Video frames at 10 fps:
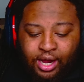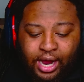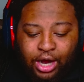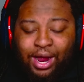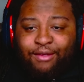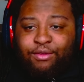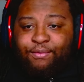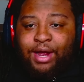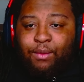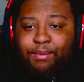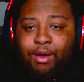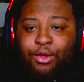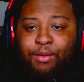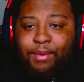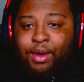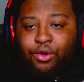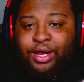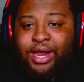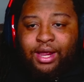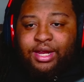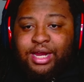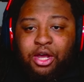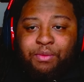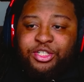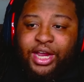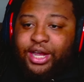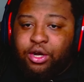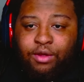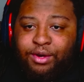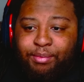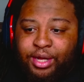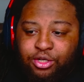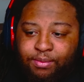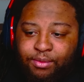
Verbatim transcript: I don't have to fight with my wheel. My wheel can't, it's not gonna be shaking all over the place no